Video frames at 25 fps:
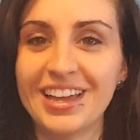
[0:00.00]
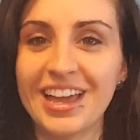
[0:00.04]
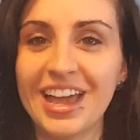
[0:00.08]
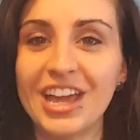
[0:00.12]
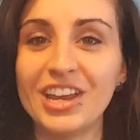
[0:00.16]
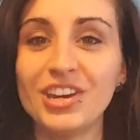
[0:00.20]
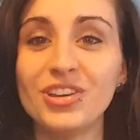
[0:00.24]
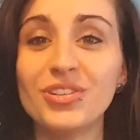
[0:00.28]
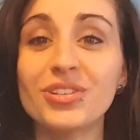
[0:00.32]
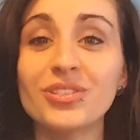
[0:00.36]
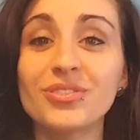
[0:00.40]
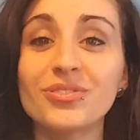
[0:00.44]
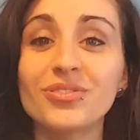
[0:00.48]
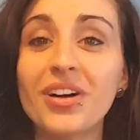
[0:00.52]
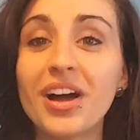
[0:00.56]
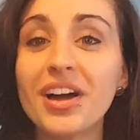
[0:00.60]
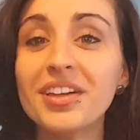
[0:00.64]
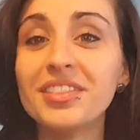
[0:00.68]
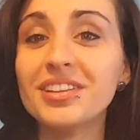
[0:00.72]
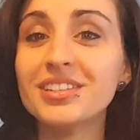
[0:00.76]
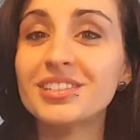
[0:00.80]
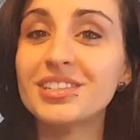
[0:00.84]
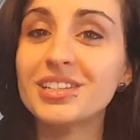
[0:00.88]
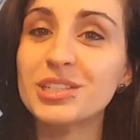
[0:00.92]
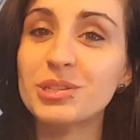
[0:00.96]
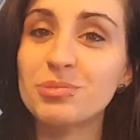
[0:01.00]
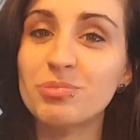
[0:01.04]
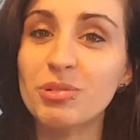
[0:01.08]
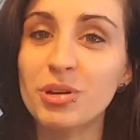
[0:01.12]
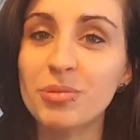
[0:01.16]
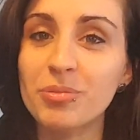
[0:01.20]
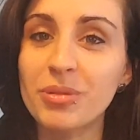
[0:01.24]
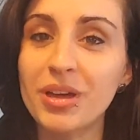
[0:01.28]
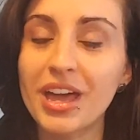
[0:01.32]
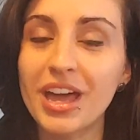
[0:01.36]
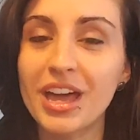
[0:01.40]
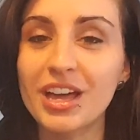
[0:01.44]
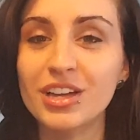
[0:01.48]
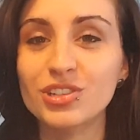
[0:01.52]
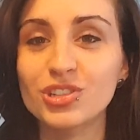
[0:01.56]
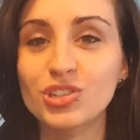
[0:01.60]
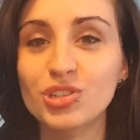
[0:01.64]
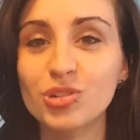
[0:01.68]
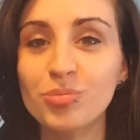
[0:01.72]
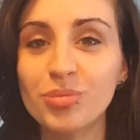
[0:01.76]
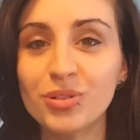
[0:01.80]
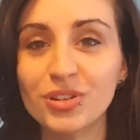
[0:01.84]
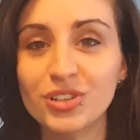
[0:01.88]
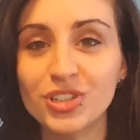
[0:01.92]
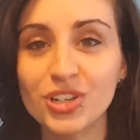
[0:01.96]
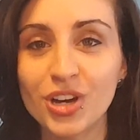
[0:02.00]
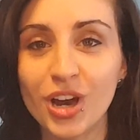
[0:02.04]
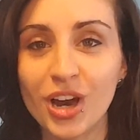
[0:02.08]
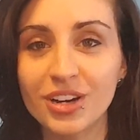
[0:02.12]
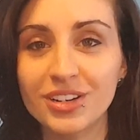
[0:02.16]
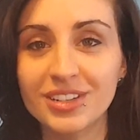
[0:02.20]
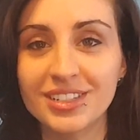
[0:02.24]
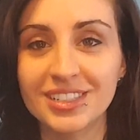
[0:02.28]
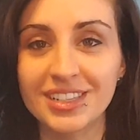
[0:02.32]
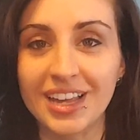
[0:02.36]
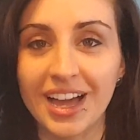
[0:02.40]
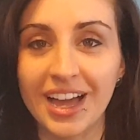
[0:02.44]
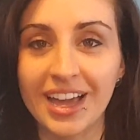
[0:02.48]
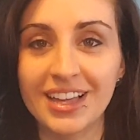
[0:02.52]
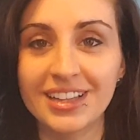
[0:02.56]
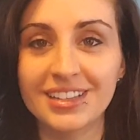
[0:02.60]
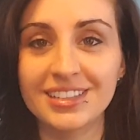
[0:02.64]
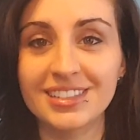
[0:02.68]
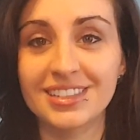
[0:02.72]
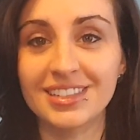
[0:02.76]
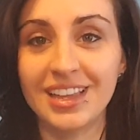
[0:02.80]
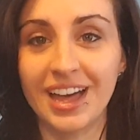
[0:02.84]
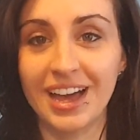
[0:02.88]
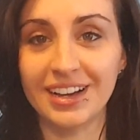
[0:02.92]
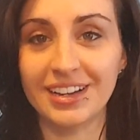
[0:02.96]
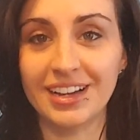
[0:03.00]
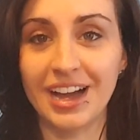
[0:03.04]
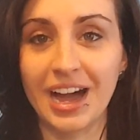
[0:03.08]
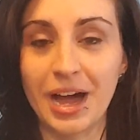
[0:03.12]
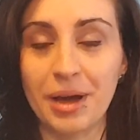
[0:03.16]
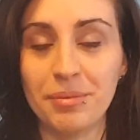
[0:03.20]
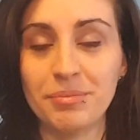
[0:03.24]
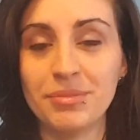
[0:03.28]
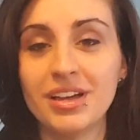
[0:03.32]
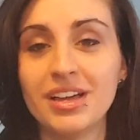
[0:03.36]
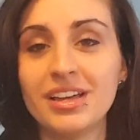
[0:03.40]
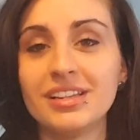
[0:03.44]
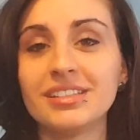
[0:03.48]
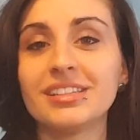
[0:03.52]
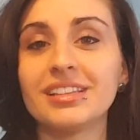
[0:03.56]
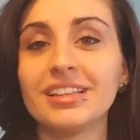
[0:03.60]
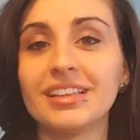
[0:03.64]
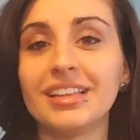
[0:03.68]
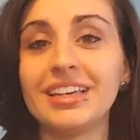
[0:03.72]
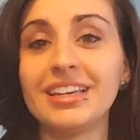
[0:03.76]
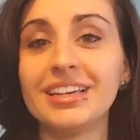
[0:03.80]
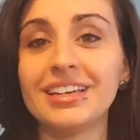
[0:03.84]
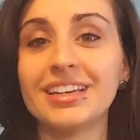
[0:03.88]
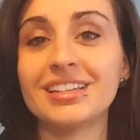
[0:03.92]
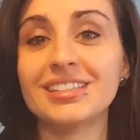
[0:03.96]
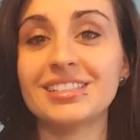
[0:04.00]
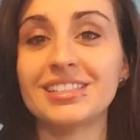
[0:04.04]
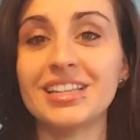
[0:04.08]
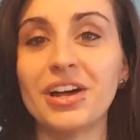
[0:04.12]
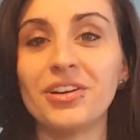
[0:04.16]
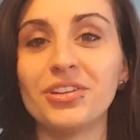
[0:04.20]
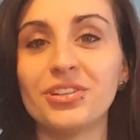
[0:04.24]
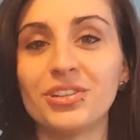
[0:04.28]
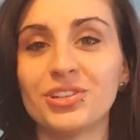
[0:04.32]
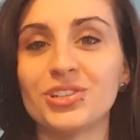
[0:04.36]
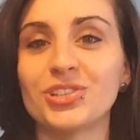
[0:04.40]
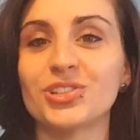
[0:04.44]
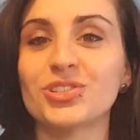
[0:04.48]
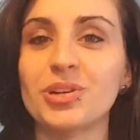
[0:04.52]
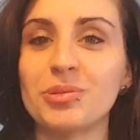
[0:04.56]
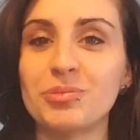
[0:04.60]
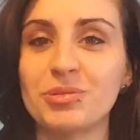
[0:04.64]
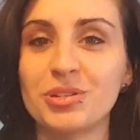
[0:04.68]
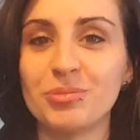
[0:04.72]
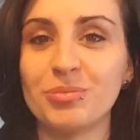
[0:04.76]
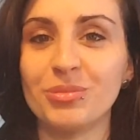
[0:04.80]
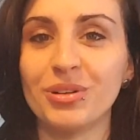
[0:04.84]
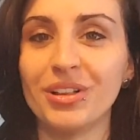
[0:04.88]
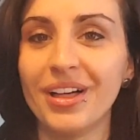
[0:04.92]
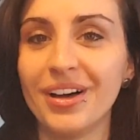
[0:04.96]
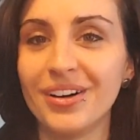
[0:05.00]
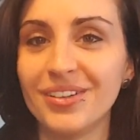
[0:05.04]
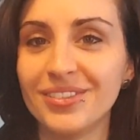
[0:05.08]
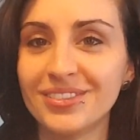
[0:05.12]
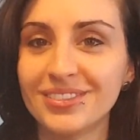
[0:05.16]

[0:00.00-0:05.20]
And you can find this experiment at supercharged science dot com. The link is down in the description below.